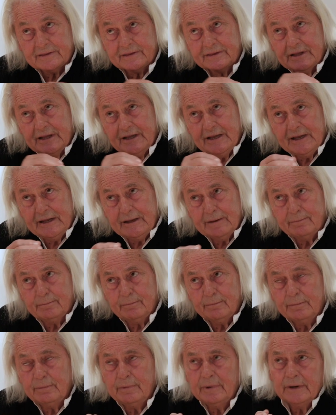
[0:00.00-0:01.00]

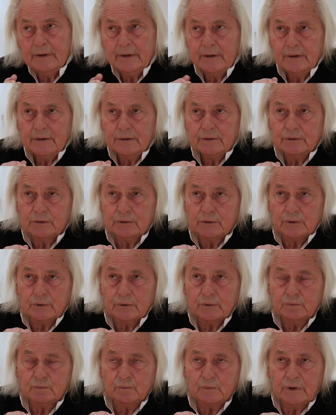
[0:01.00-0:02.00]
theme
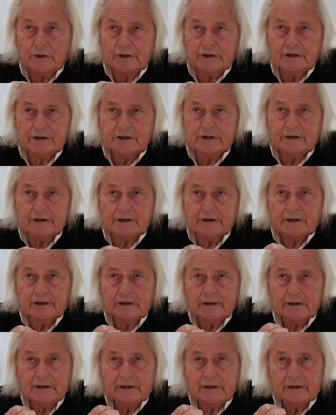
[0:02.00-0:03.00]
to work
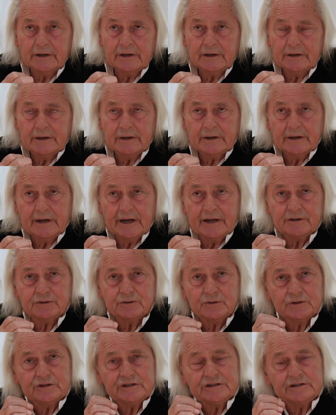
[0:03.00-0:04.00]
and
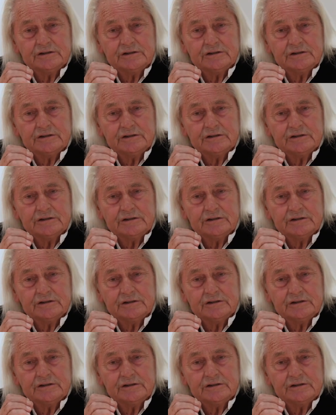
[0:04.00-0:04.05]
to